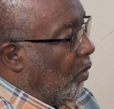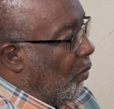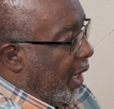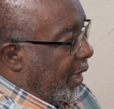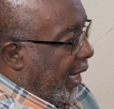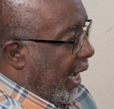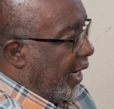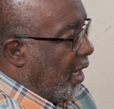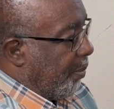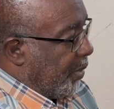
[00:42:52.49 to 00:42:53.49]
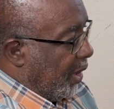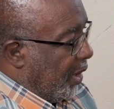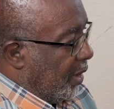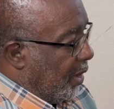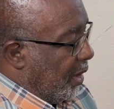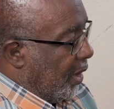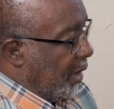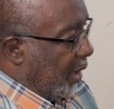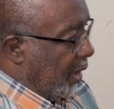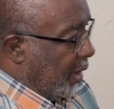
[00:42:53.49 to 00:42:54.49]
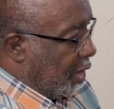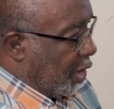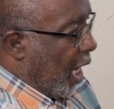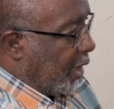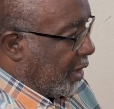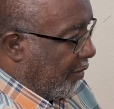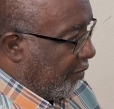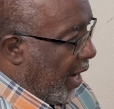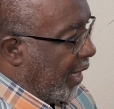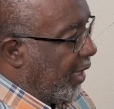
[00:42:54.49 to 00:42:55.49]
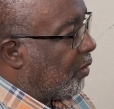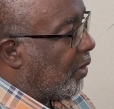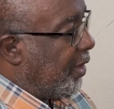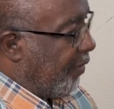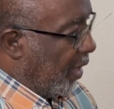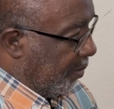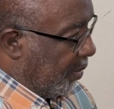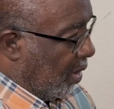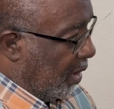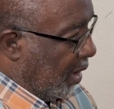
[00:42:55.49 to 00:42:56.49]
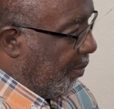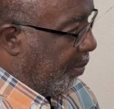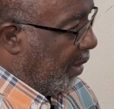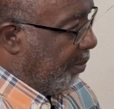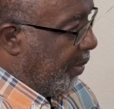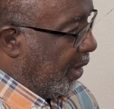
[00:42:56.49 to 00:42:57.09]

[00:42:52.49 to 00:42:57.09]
where they adopted the Charter of Rights that was developed under the PNP